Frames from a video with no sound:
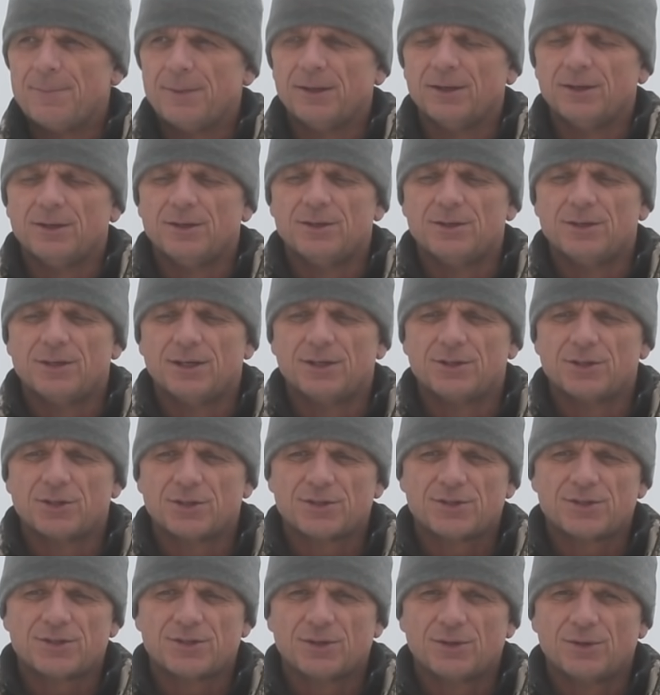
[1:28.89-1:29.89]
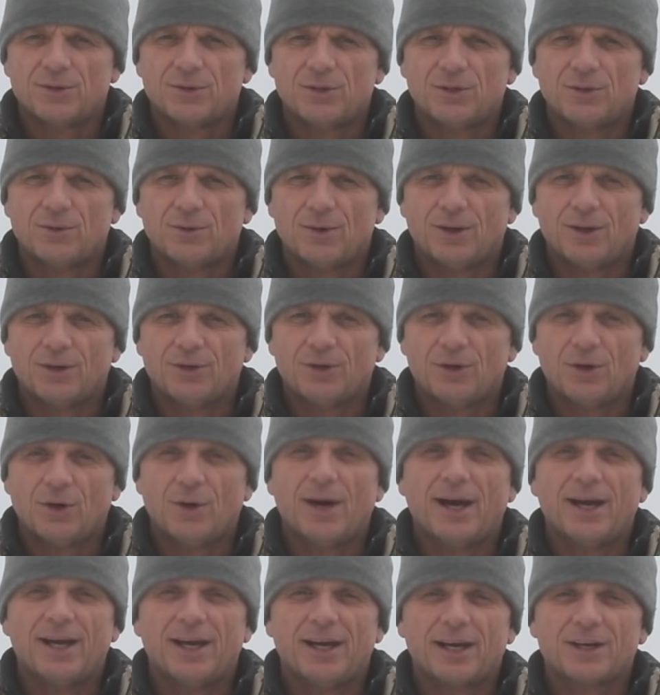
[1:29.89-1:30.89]
And just so you all
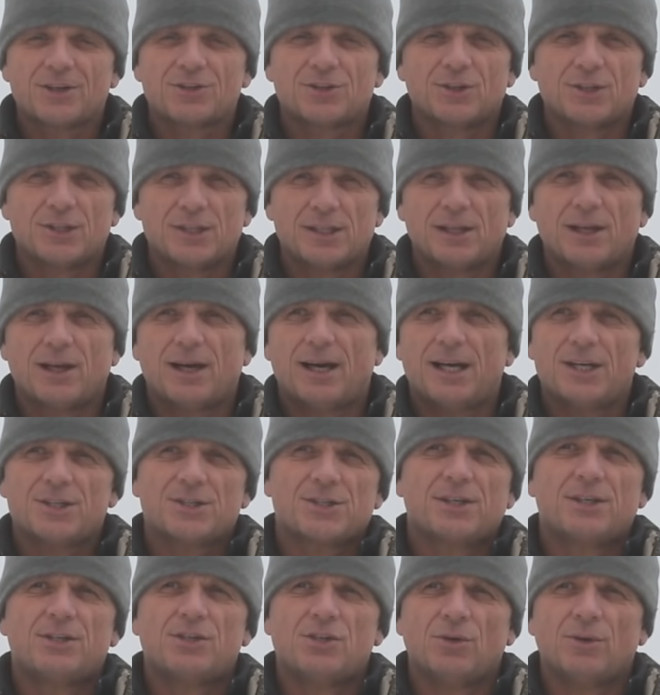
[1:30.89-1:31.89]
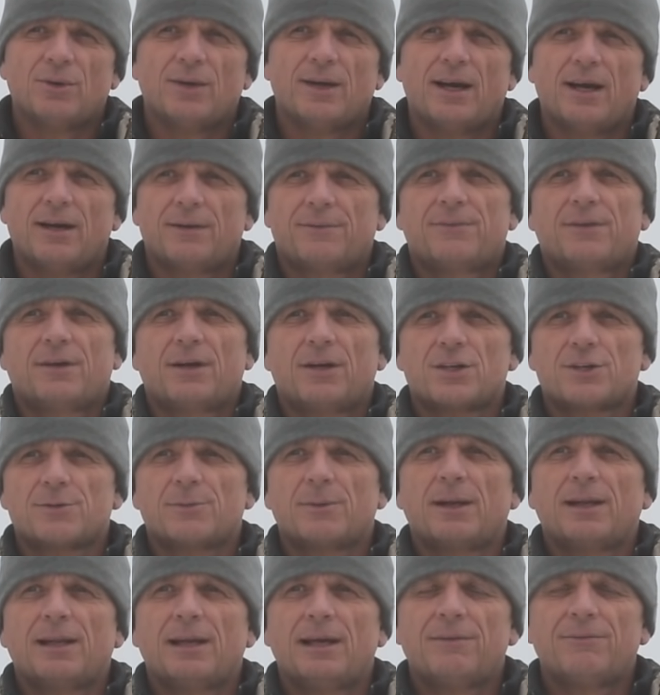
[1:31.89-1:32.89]
know, I actually lost 2.5 hours
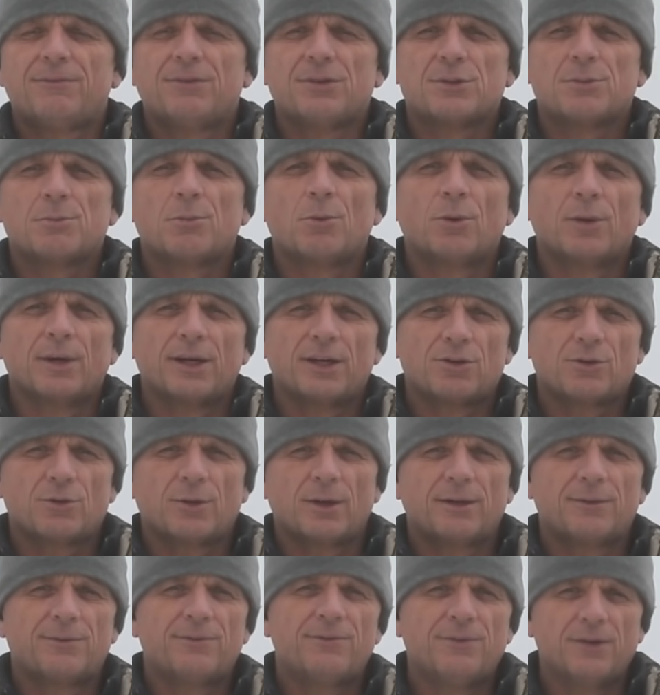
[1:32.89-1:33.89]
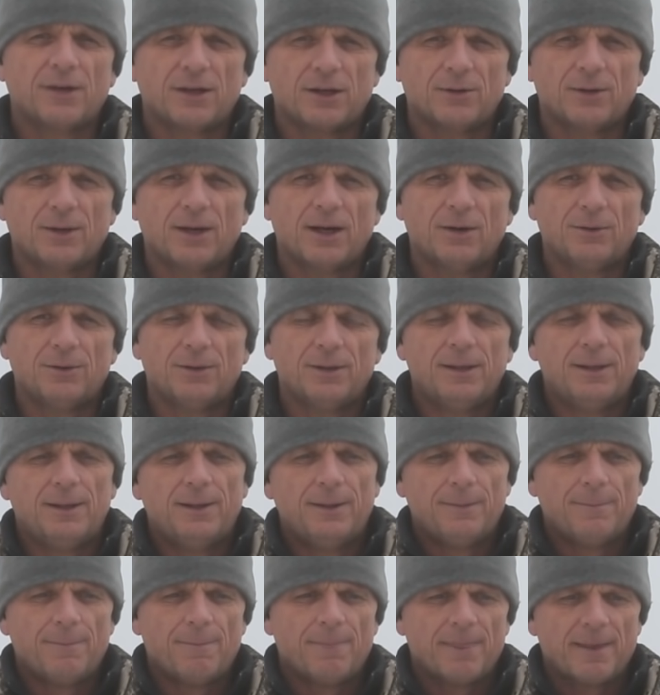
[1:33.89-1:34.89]
of my life this morning trying to figure out
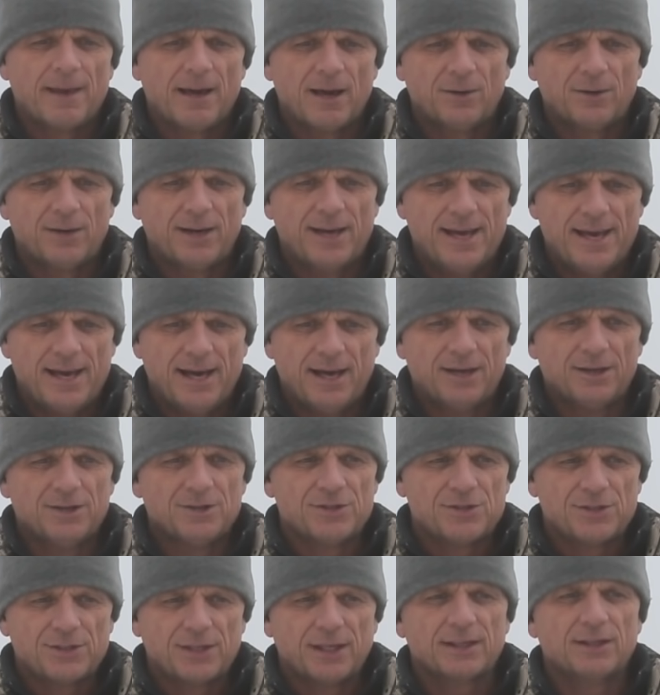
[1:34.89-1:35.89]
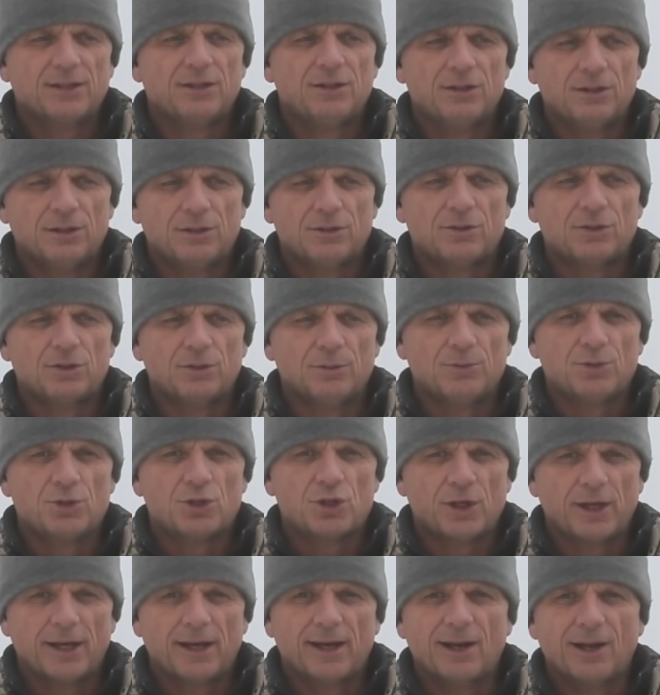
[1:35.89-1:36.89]
how to add a second YouTube
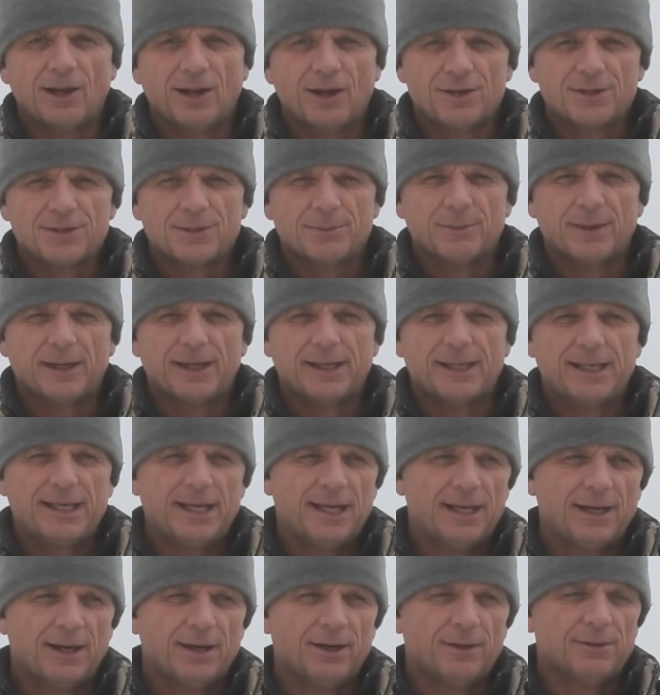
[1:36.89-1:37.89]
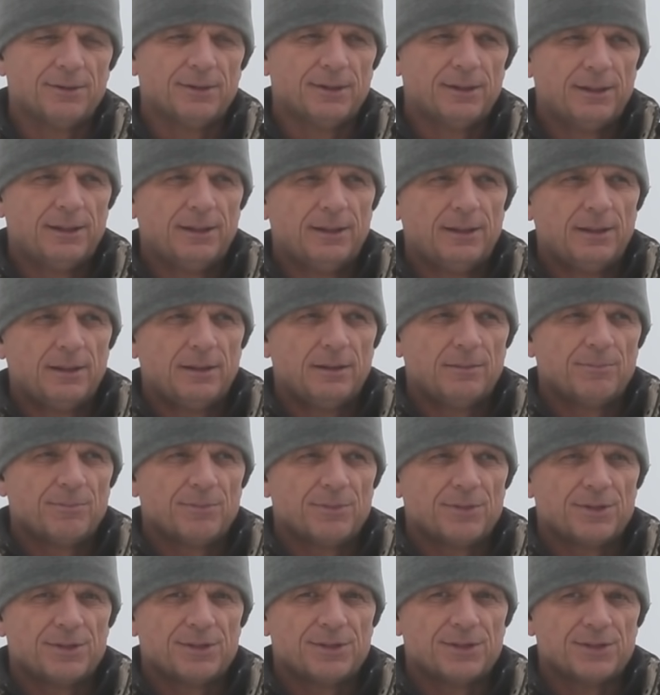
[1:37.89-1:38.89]
channel onto my account
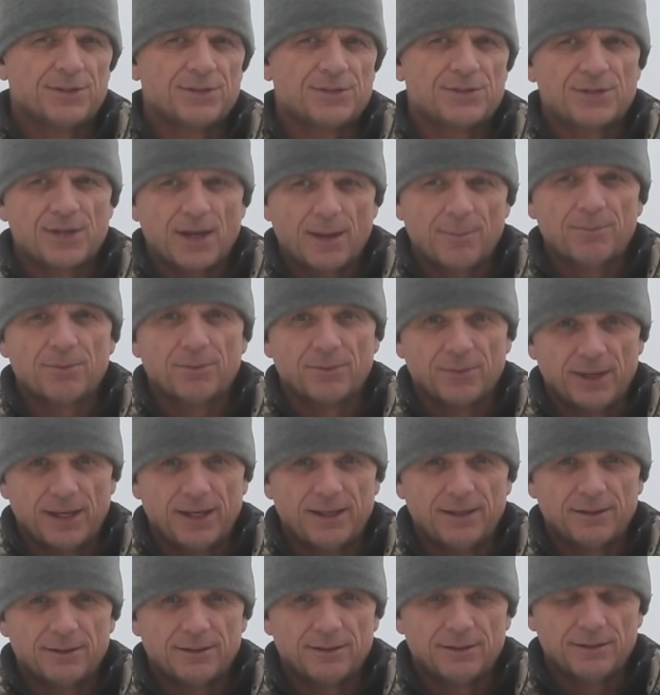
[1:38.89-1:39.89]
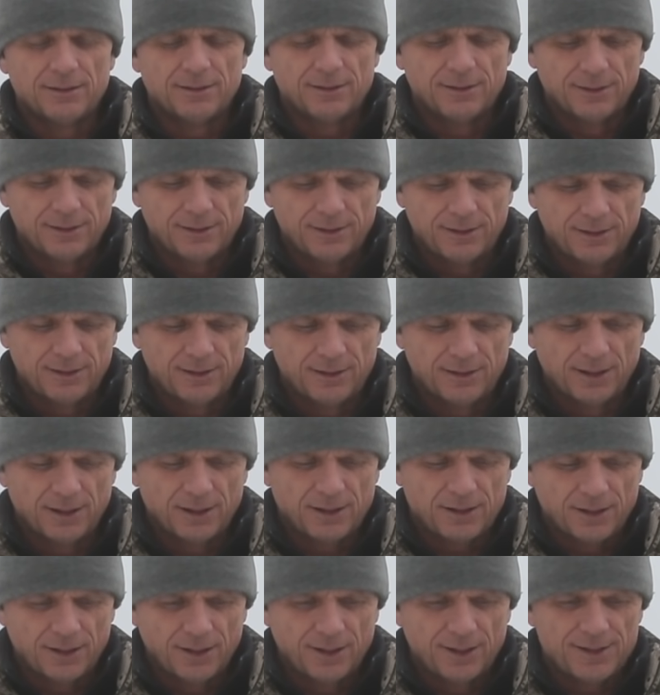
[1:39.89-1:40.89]
to separate
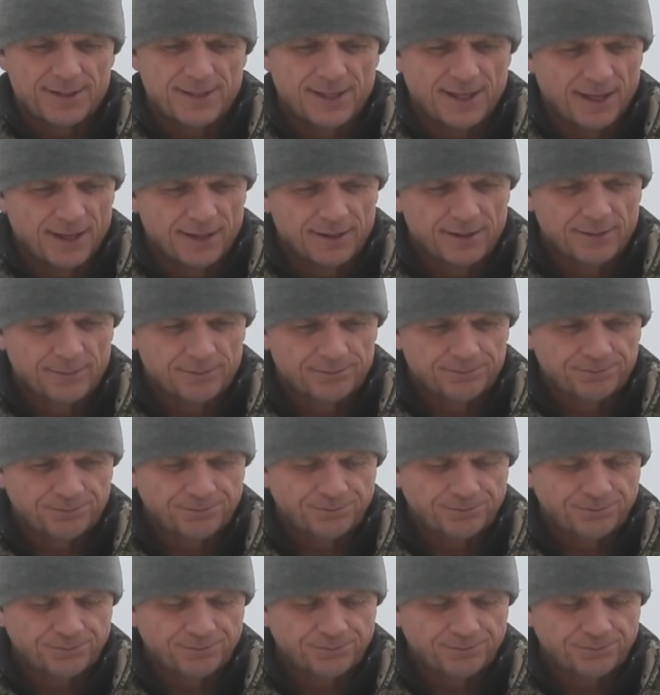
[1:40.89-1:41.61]
the content.